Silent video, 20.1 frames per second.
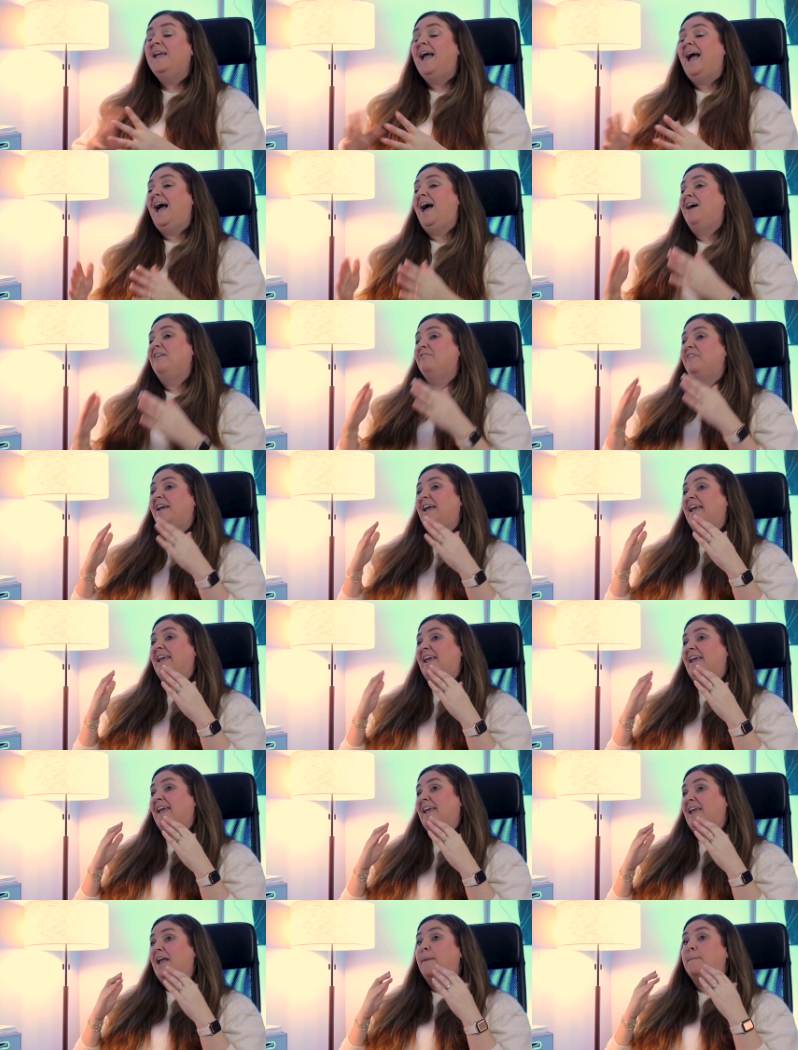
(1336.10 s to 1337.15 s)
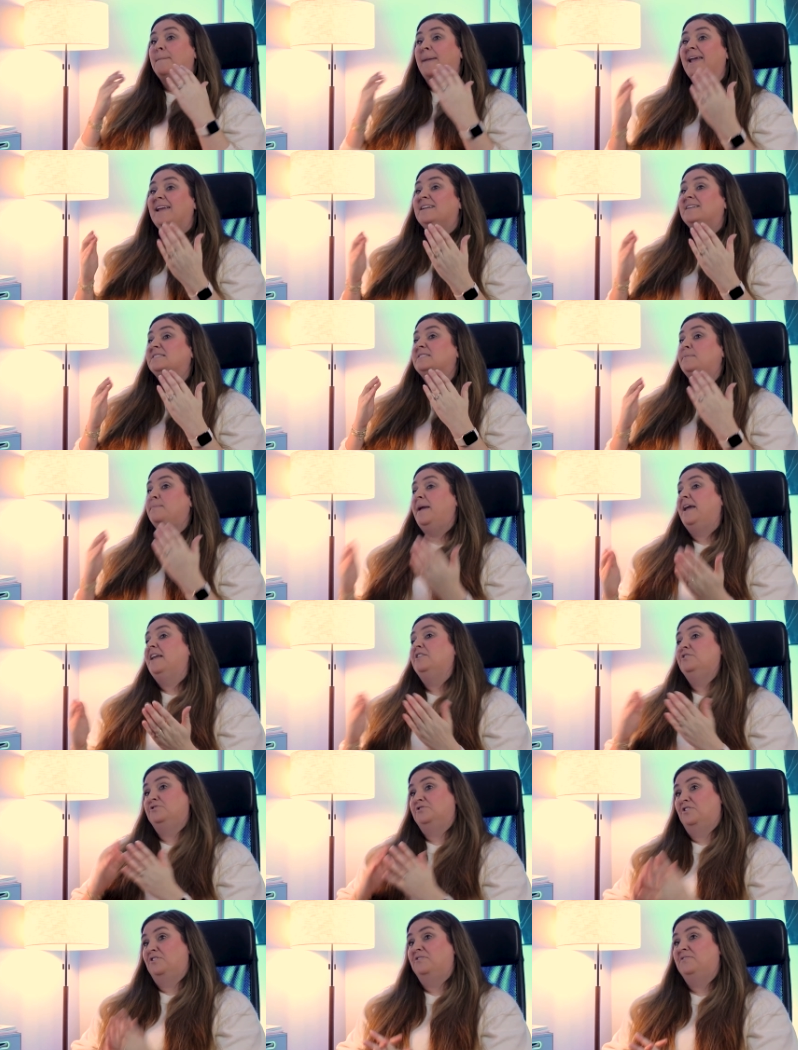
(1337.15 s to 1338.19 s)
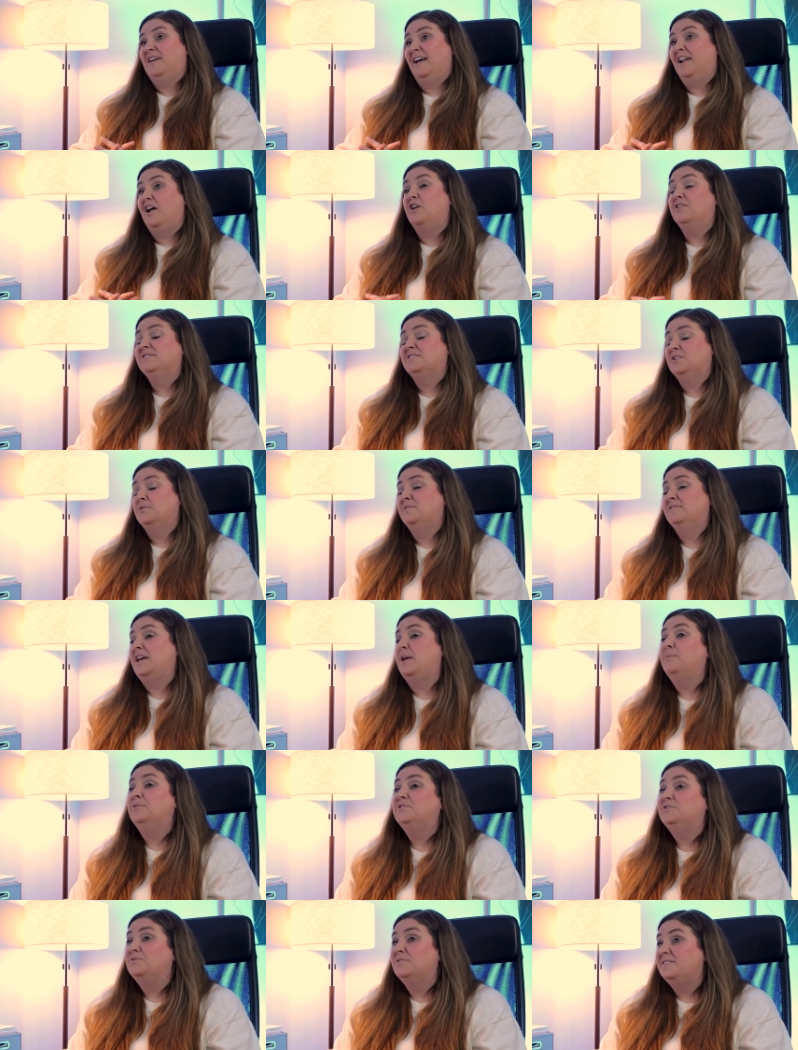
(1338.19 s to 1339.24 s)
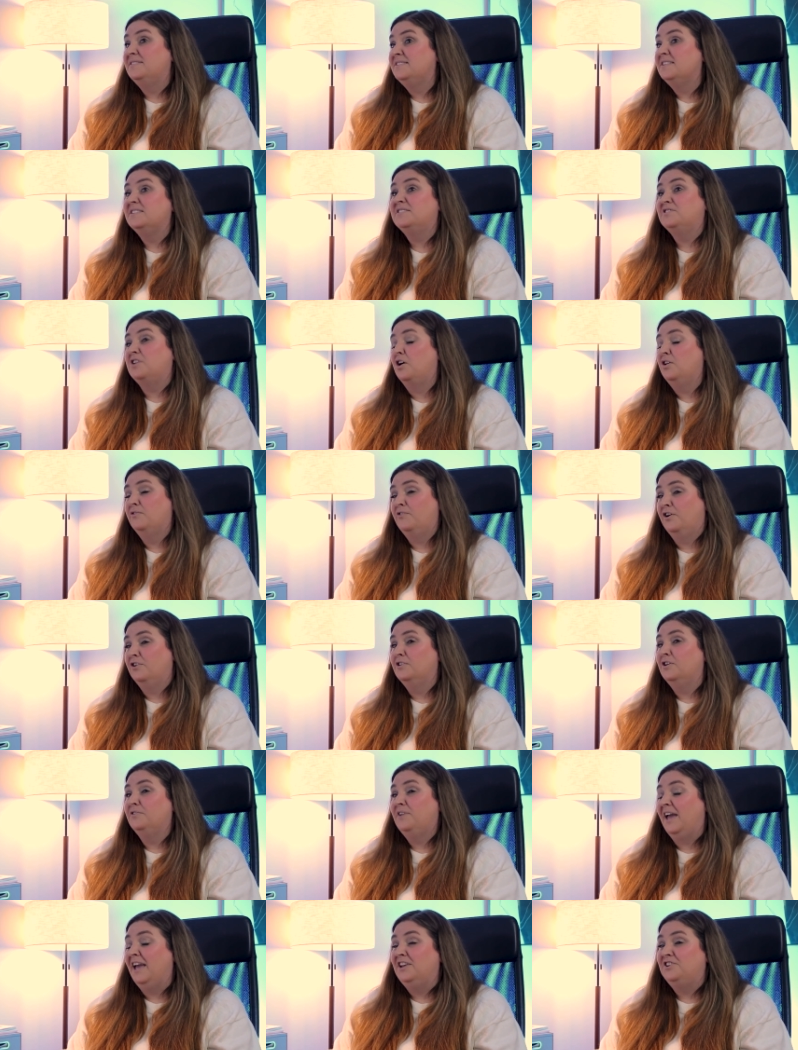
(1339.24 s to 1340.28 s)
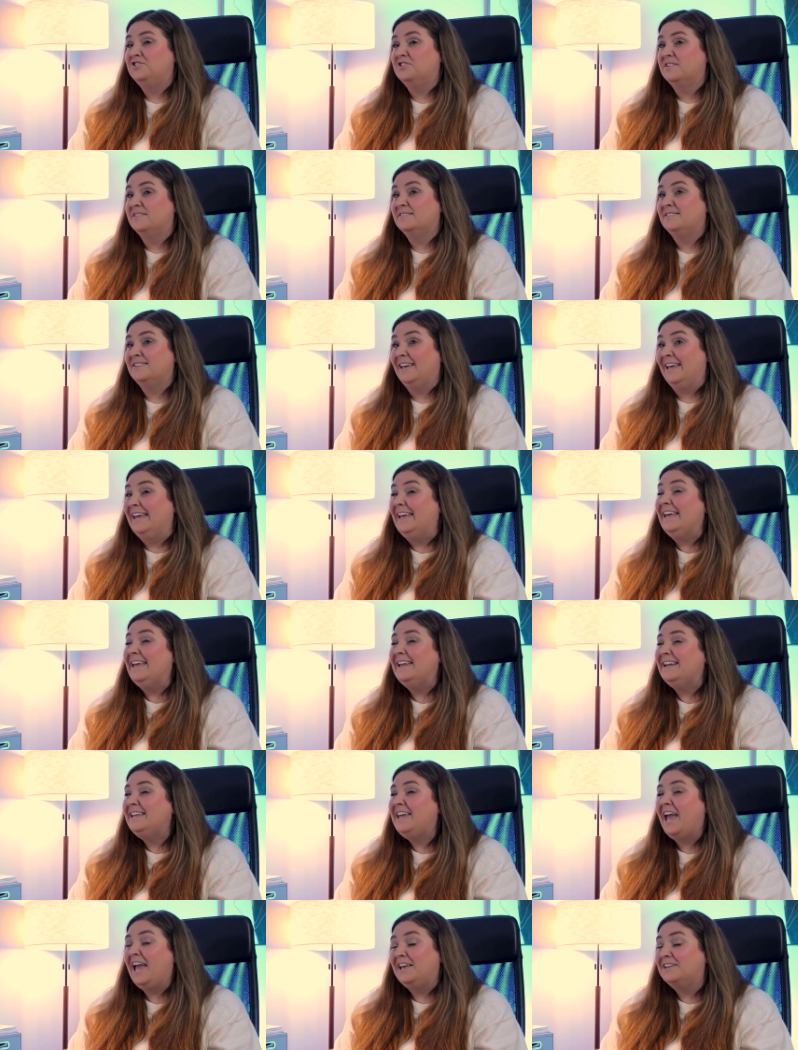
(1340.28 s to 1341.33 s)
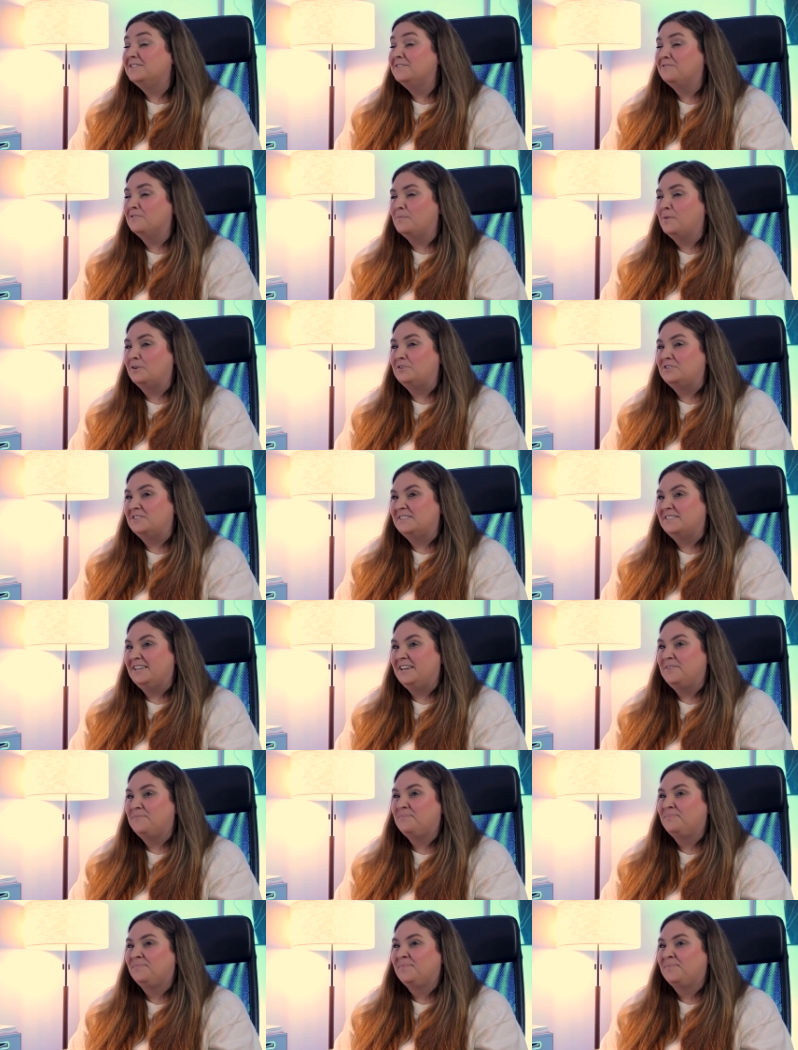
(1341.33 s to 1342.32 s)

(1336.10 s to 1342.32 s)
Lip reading: have a maintenance manager that also is able to assist all of our locations in case of emergency.